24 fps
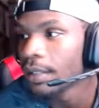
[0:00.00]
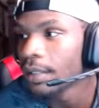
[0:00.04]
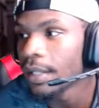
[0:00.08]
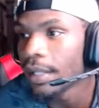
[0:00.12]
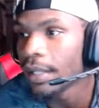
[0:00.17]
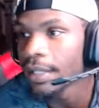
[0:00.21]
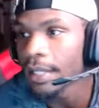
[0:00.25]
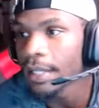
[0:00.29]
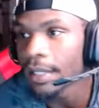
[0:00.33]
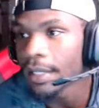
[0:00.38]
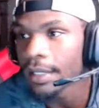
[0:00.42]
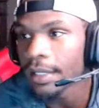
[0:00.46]

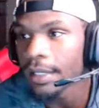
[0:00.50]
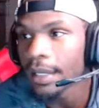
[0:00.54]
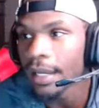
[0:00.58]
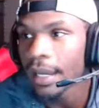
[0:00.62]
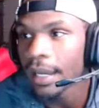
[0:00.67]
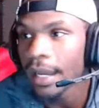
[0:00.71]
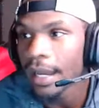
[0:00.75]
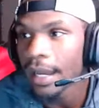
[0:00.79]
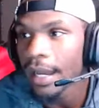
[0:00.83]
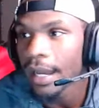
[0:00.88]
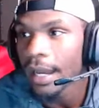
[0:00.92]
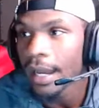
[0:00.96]
Like
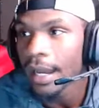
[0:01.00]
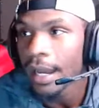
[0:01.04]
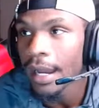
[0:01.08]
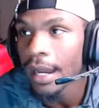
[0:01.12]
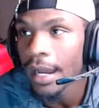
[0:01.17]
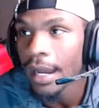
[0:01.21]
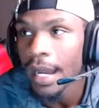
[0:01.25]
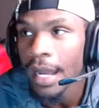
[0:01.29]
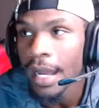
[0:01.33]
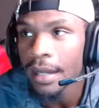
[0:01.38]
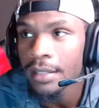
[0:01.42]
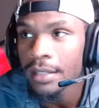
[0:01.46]
I
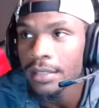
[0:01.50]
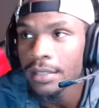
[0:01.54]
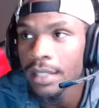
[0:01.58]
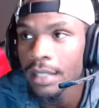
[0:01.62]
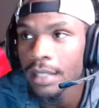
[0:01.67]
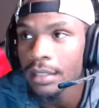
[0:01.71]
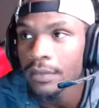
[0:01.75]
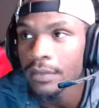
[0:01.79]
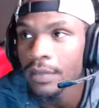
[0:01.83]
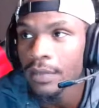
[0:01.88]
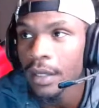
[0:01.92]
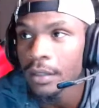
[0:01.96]
honestly I
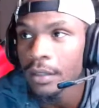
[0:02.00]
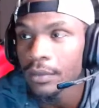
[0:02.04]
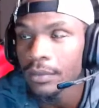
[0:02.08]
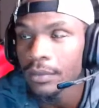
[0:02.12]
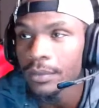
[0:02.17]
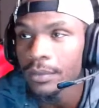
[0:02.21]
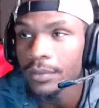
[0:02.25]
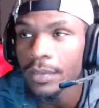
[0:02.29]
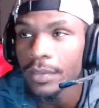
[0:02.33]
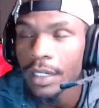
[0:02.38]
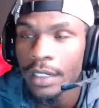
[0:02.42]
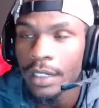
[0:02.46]
loved all of
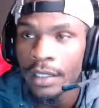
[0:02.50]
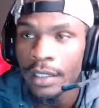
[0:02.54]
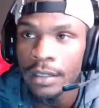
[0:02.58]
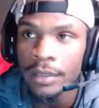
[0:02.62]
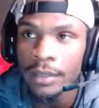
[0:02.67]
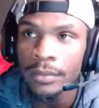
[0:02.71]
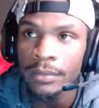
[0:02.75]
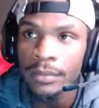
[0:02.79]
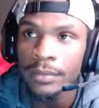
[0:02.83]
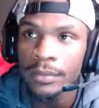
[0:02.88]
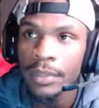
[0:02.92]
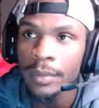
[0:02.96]

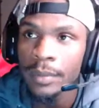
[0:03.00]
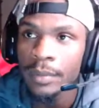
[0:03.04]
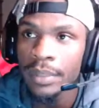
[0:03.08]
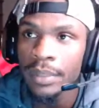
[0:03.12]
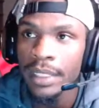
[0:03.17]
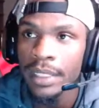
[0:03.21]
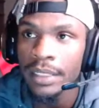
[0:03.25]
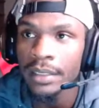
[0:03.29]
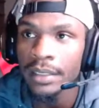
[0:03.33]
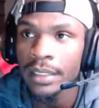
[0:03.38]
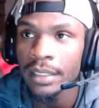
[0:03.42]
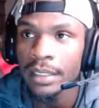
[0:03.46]
them. But
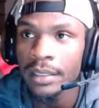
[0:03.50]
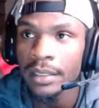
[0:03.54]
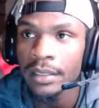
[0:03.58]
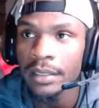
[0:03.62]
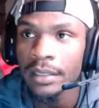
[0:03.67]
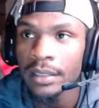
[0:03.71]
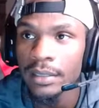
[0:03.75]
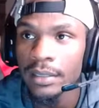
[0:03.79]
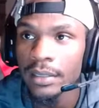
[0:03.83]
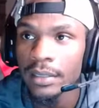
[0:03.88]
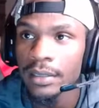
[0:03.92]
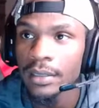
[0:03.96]
I think
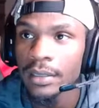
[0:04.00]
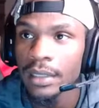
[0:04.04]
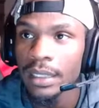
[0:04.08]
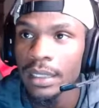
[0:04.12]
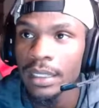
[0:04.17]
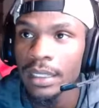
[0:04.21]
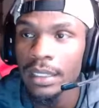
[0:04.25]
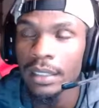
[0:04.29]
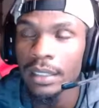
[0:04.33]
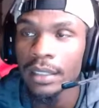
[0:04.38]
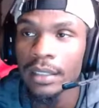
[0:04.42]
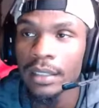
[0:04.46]

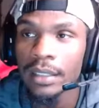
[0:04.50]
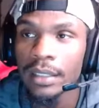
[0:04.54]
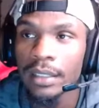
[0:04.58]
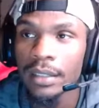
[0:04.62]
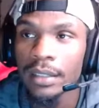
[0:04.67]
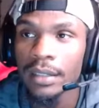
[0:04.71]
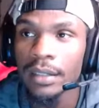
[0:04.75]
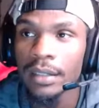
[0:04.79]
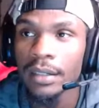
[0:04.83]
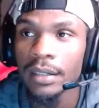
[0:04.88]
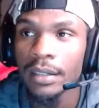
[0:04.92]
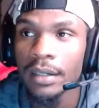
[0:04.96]
the
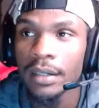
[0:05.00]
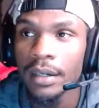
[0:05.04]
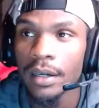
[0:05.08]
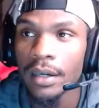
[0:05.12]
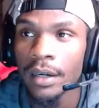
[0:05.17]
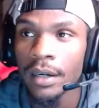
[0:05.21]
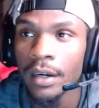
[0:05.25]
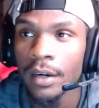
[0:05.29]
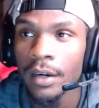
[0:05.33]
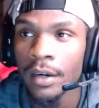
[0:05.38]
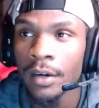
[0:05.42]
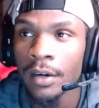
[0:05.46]

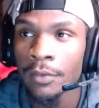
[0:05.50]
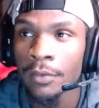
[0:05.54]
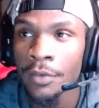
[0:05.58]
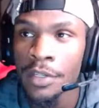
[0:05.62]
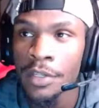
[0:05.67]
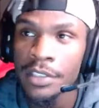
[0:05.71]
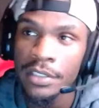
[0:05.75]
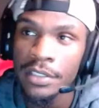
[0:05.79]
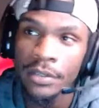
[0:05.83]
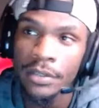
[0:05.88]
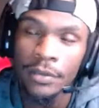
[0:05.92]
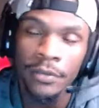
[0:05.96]

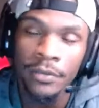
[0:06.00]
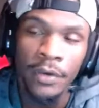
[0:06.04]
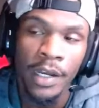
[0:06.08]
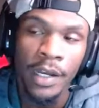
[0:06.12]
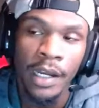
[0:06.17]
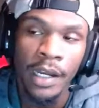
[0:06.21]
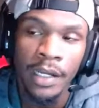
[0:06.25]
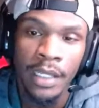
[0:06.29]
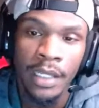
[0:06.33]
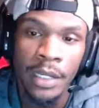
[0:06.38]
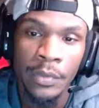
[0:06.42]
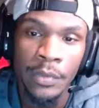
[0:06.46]
original
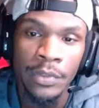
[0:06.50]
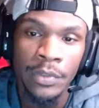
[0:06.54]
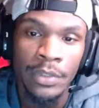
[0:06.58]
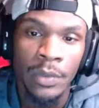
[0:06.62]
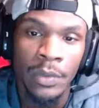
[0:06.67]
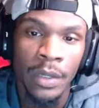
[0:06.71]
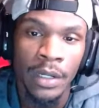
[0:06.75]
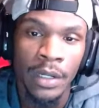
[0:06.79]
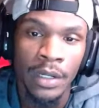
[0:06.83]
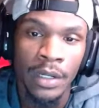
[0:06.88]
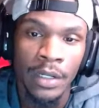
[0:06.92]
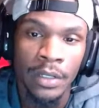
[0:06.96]
Friday was
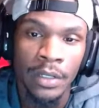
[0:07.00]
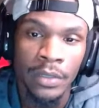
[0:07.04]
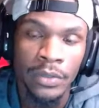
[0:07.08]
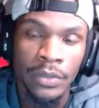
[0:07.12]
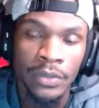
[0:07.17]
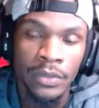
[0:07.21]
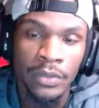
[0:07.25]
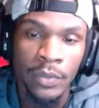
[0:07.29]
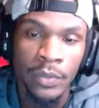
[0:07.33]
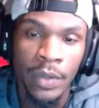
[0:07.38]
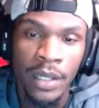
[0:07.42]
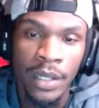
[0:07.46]
one of
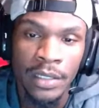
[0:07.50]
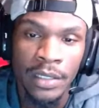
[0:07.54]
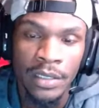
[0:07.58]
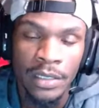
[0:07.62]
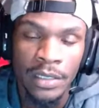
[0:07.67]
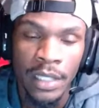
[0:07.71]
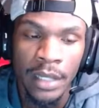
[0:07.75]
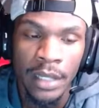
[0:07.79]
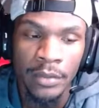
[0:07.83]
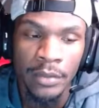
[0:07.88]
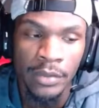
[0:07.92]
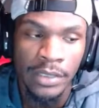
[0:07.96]
those ones
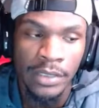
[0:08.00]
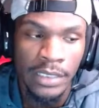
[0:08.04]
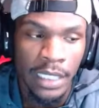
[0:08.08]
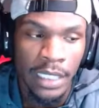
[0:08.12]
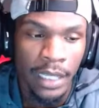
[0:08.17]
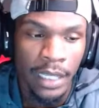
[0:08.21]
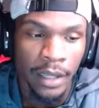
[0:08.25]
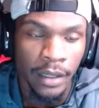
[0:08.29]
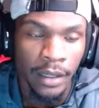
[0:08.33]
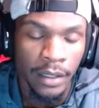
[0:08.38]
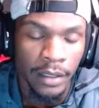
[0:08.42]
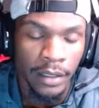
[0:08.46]
that was
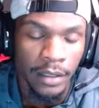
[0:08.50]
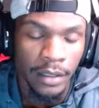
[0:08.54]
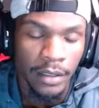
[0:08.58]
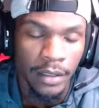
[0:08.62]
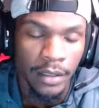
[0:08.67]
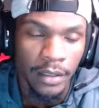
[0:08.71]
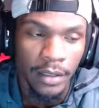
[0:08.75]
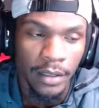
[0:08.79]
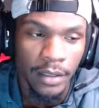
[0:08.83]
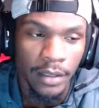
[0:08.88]
like